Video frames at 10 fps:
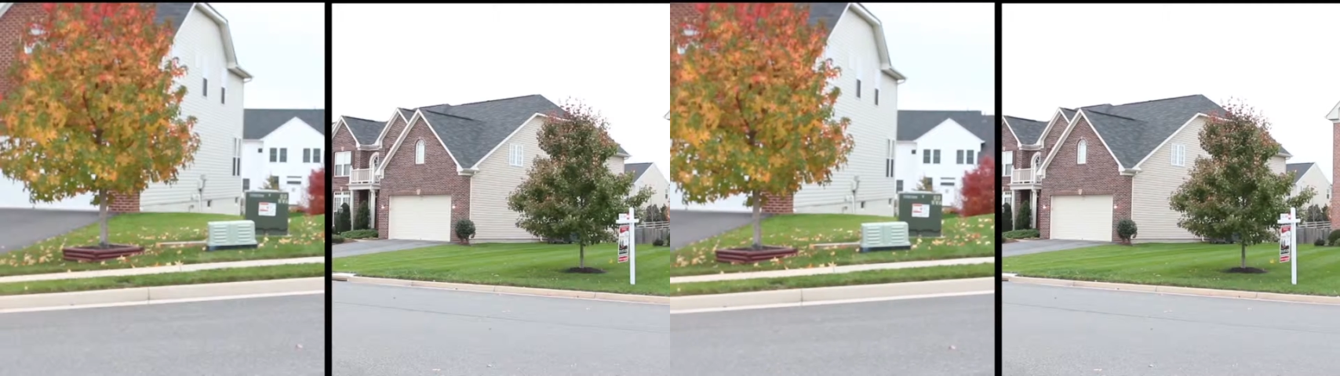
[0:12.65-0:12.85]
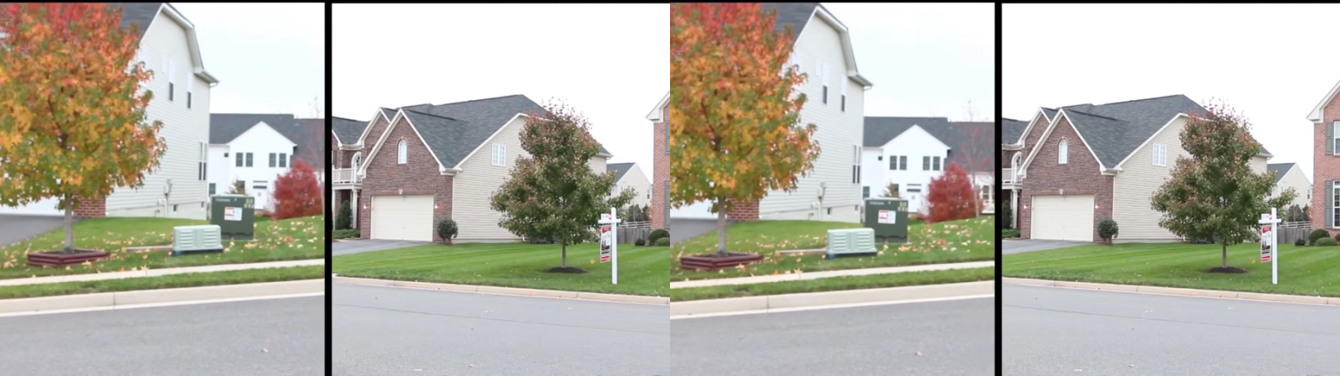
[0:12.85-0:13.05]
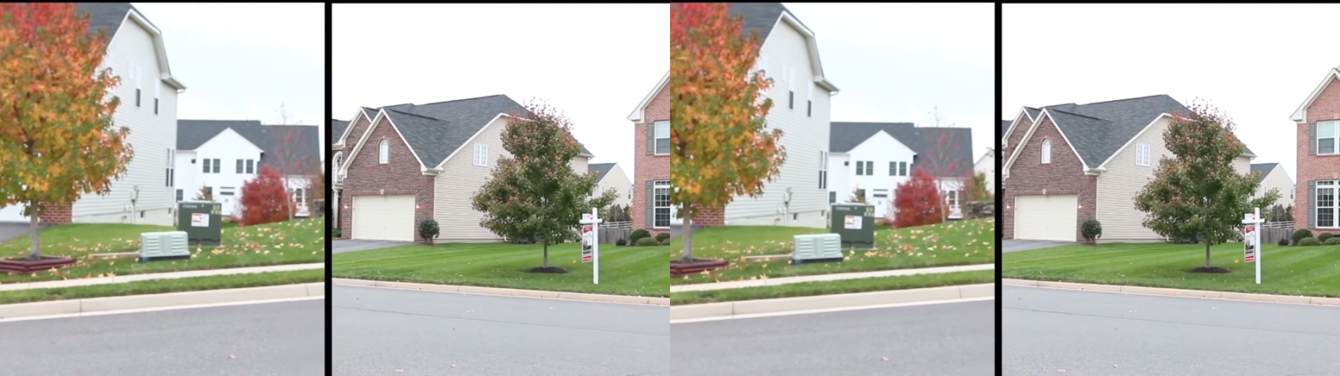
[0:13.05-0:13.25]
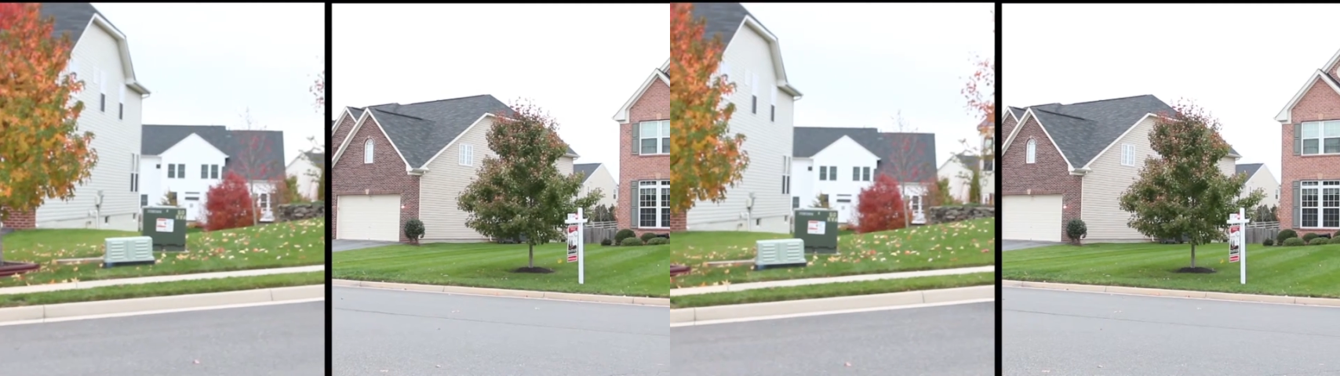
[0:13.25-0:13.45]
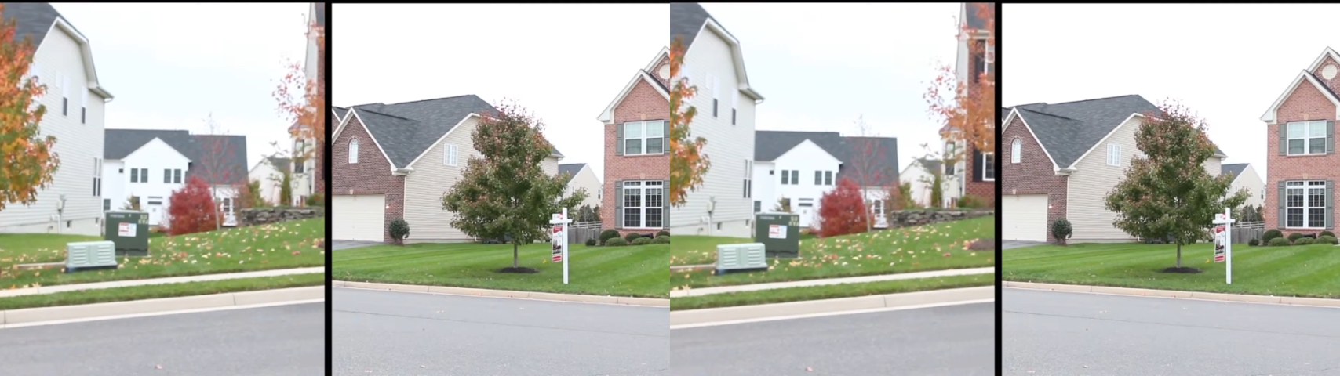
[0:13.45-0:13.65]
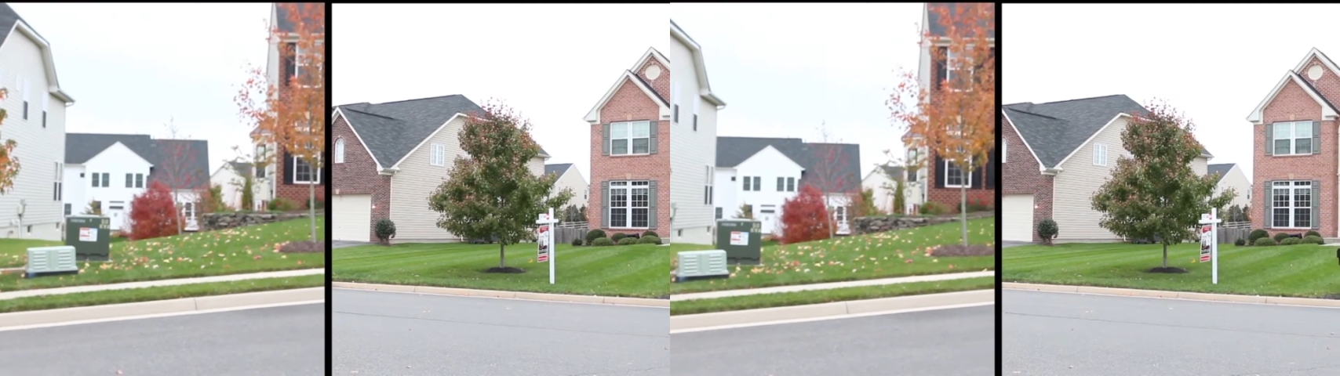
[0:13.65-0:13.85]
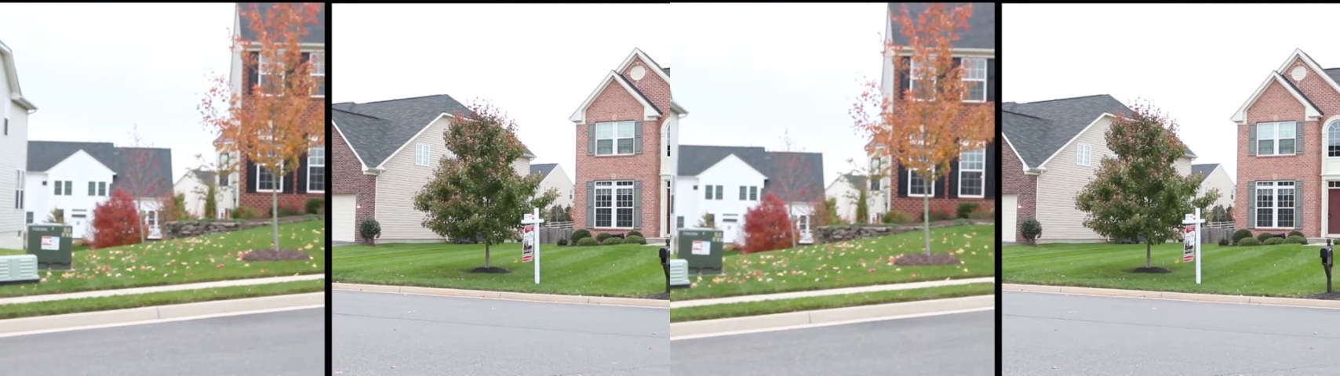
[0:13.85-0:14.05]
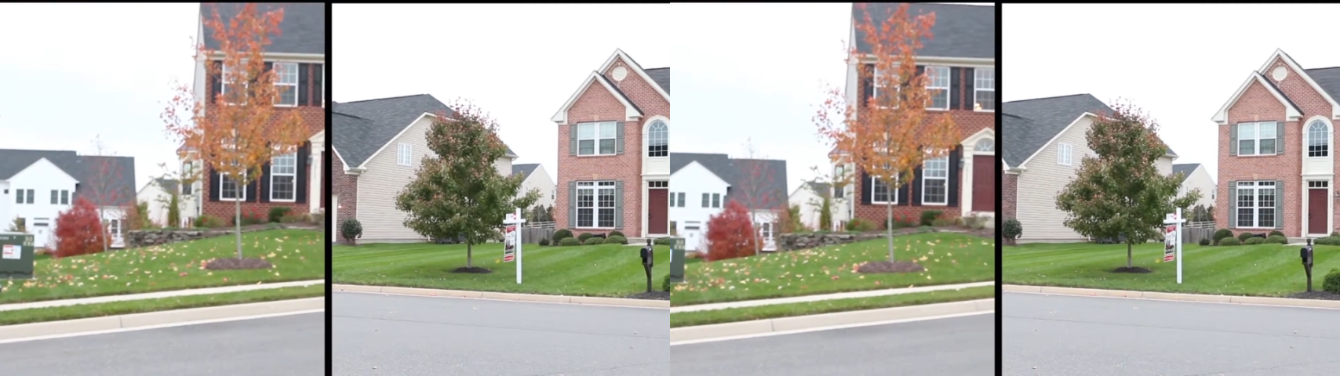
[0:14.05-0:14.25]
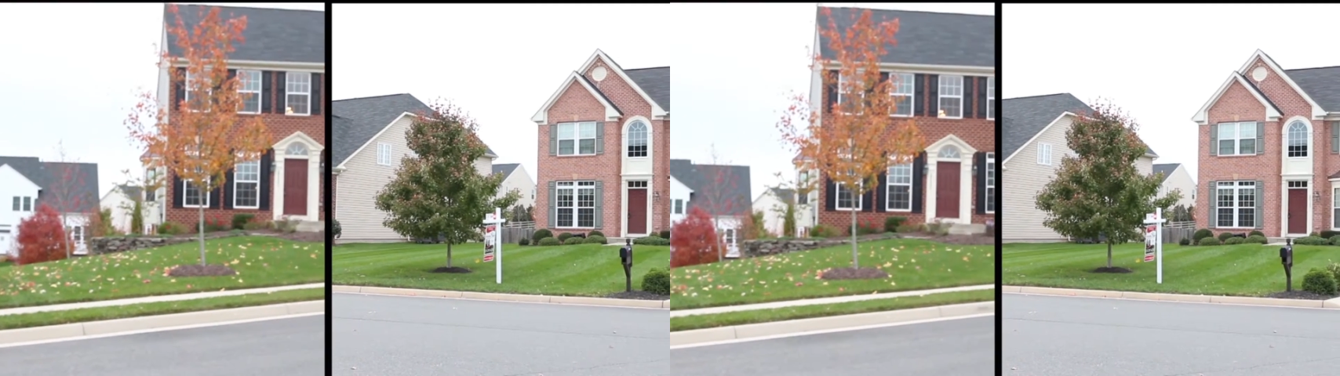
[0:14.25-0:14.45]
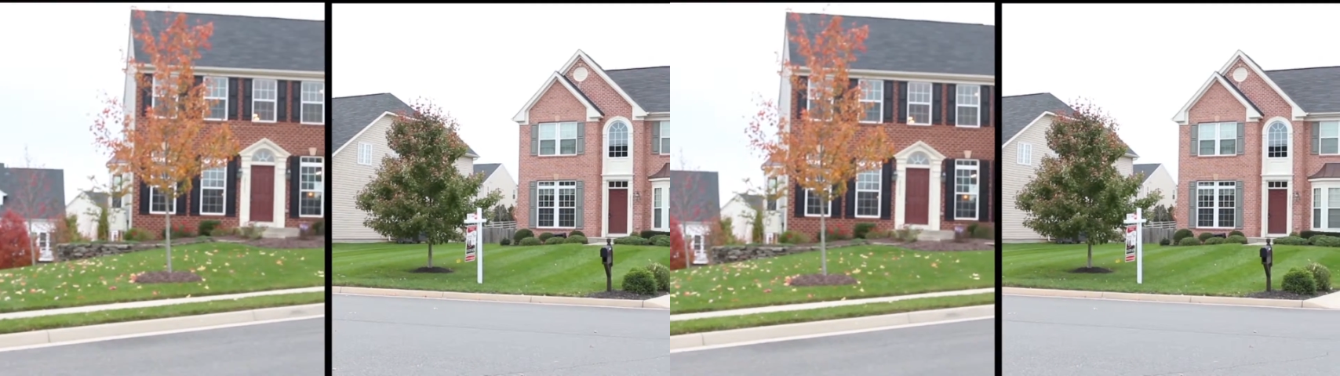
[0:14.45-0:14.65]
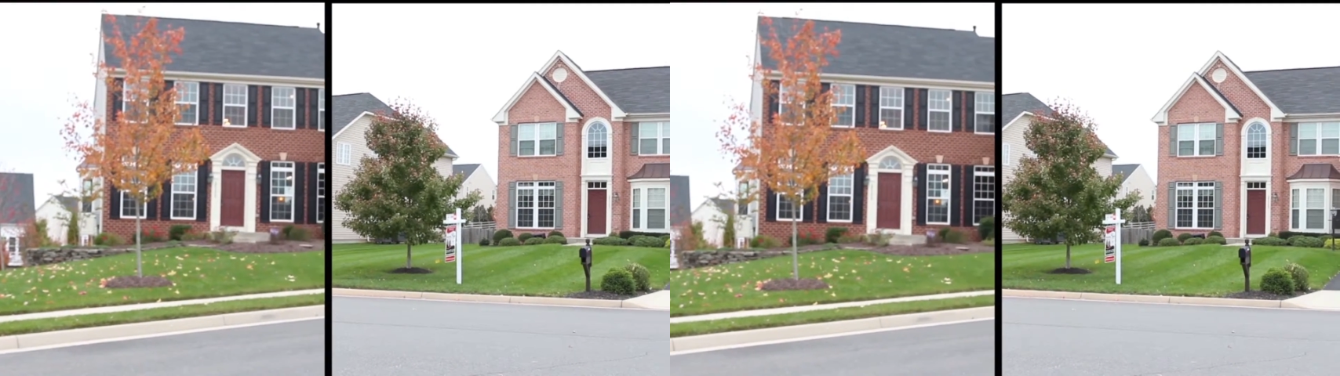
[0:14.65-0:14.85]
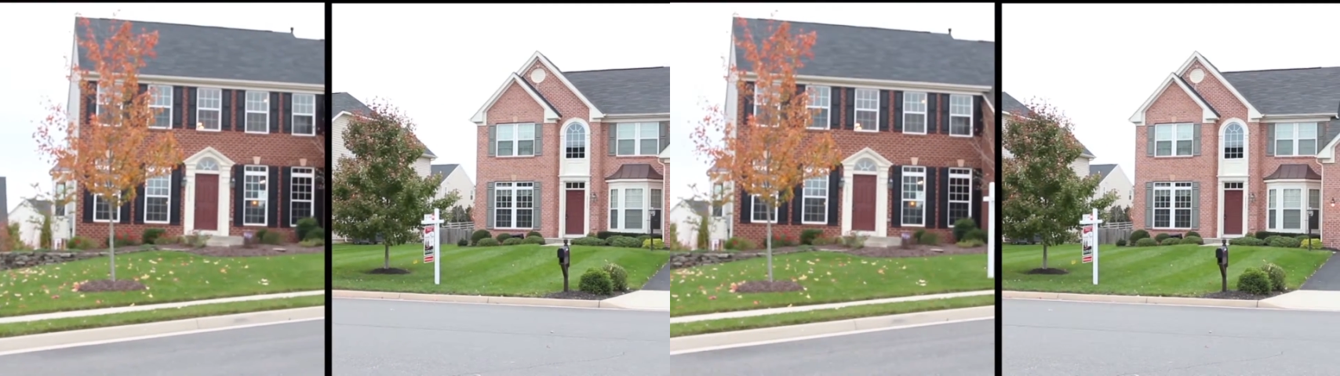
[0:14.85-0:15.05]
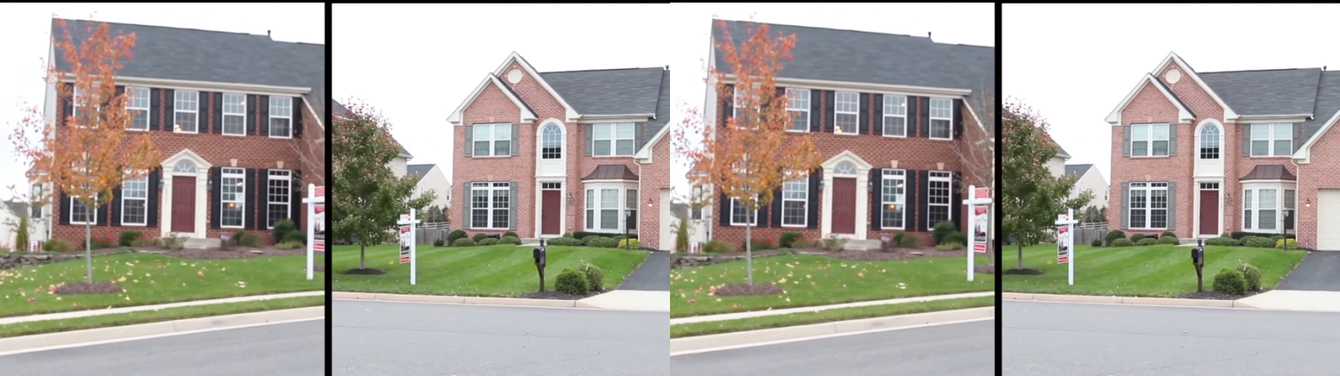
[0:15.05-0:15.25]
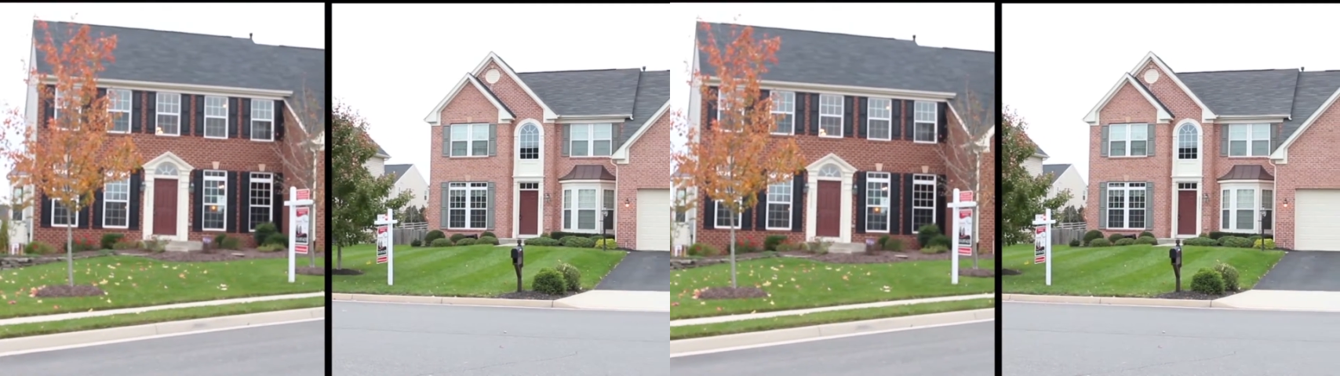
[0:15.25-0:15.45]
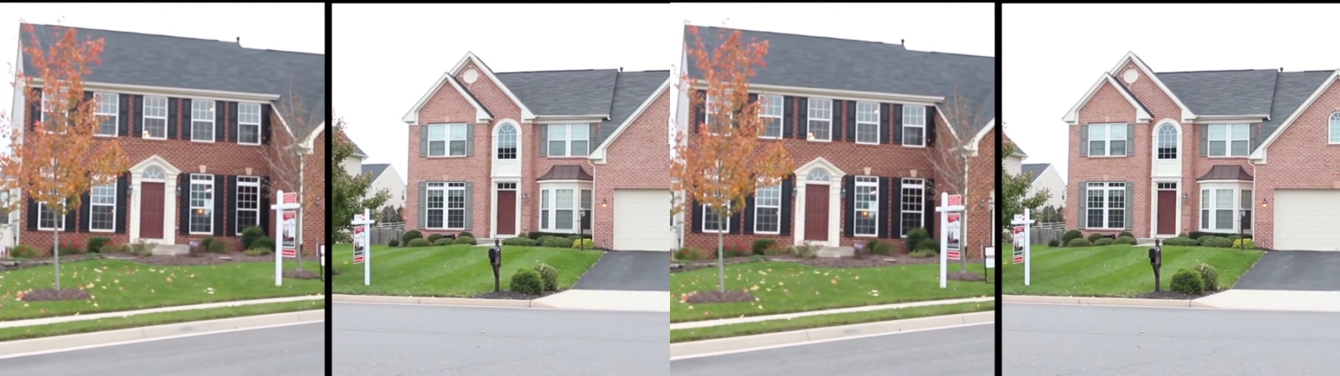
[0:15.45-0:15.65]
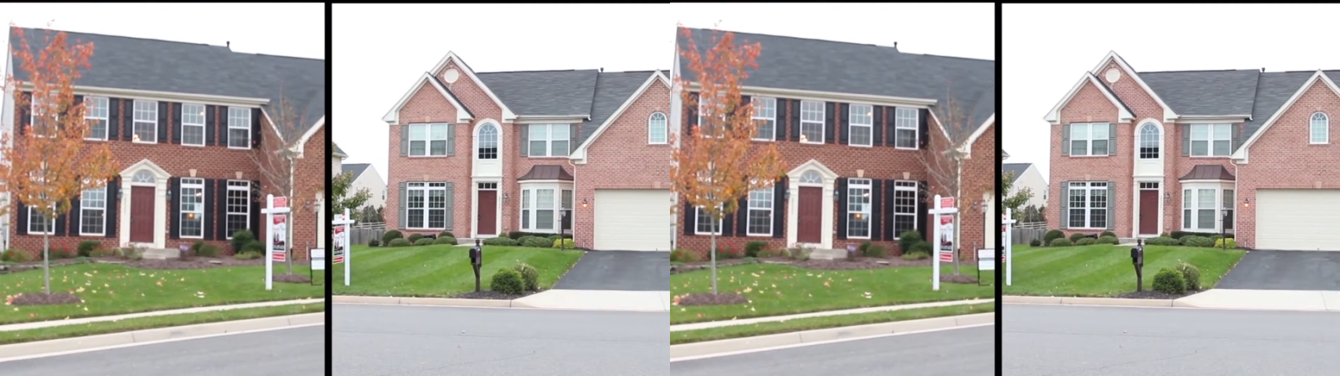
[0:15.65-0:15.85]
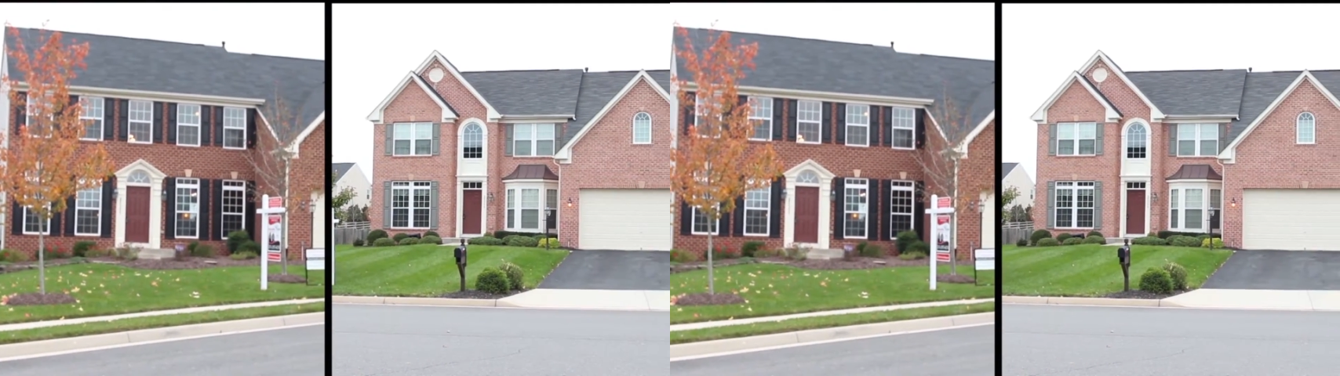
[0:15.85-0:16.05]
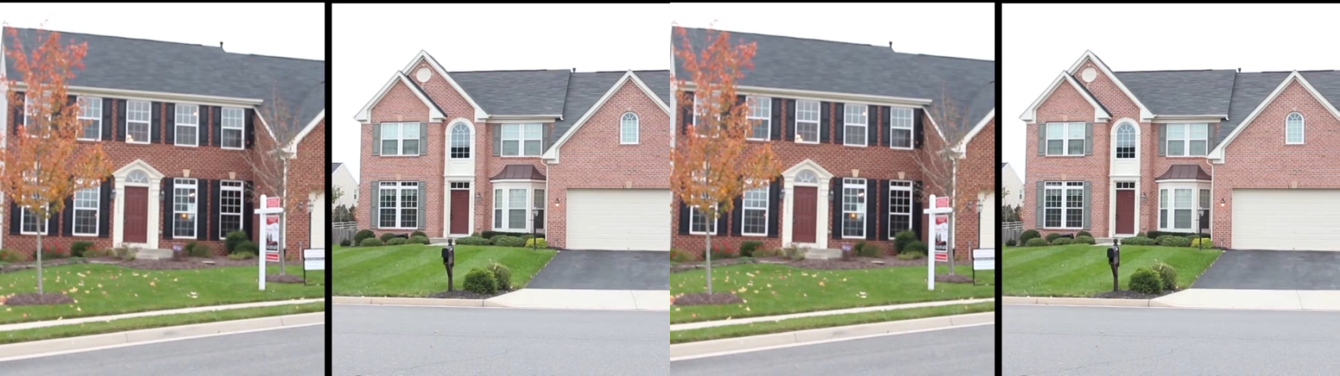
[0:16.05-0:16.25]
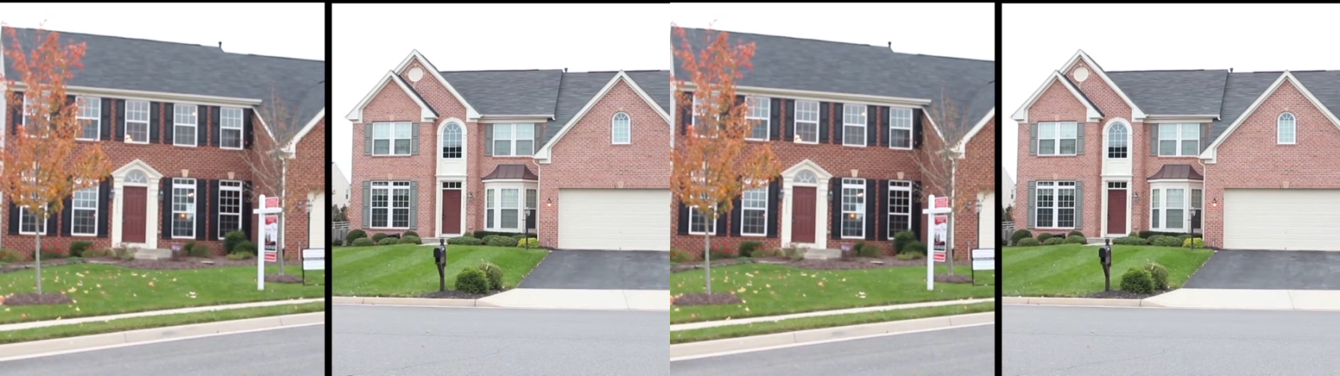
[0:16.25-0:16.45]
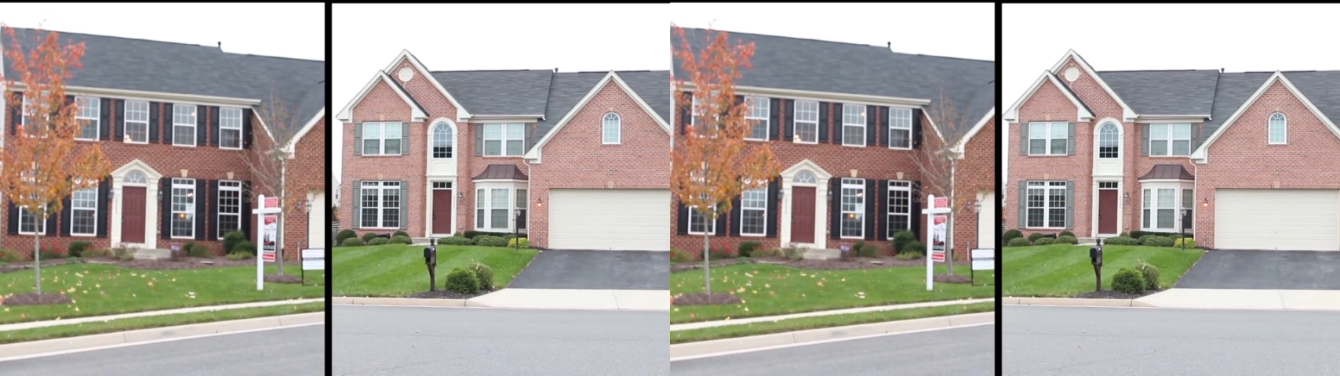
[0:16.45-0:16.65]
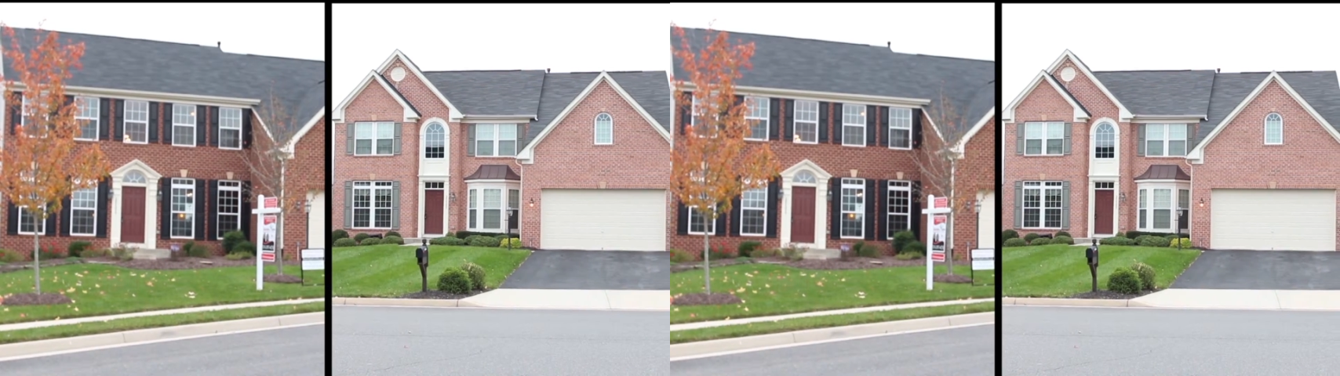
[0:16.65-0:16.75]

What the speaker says: No face is visible, so there are no lips to read.